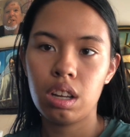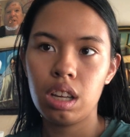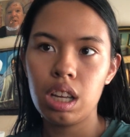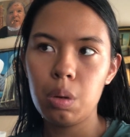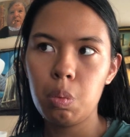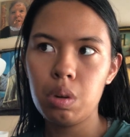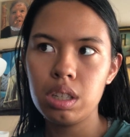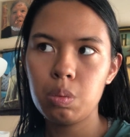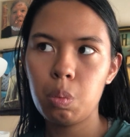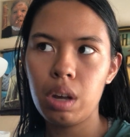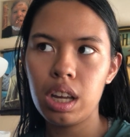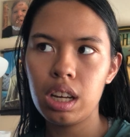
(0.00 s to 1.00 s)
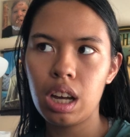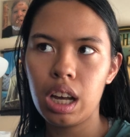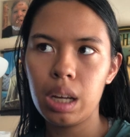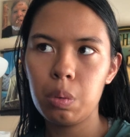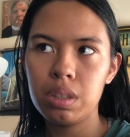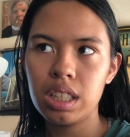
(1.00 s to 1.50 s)
It was when
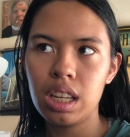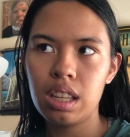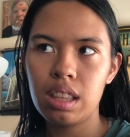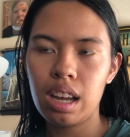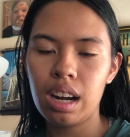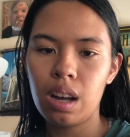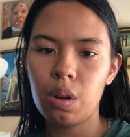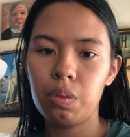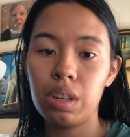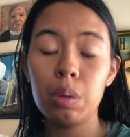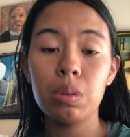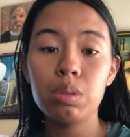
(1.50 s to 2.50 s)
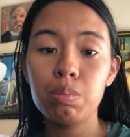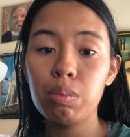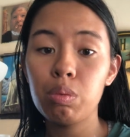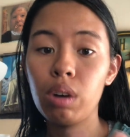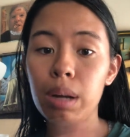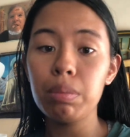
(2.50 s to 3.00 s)
I was in that outfit. It was
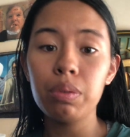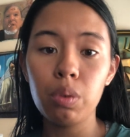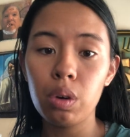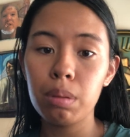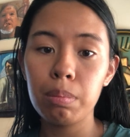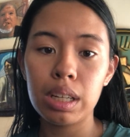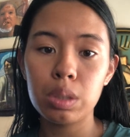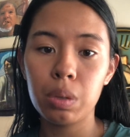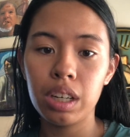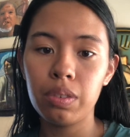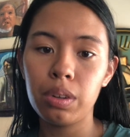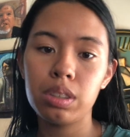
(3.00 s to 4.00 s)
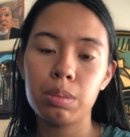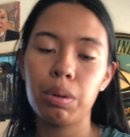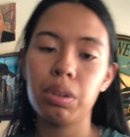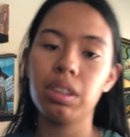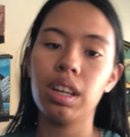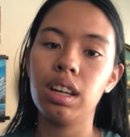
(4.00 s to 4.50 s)
right before my 21st
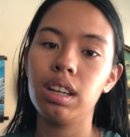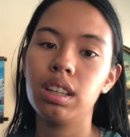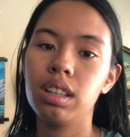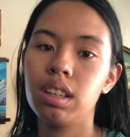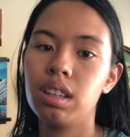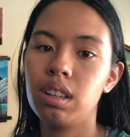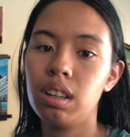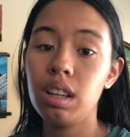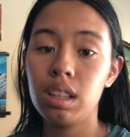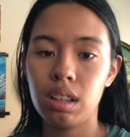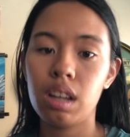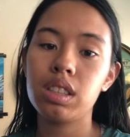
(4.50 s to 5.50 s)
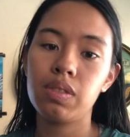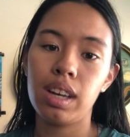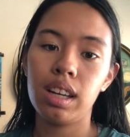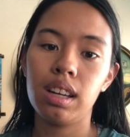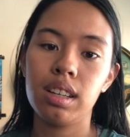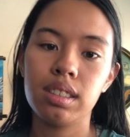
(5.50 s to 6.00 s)
birthday in Las
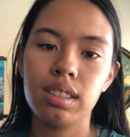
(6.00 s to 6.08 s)
Vegas.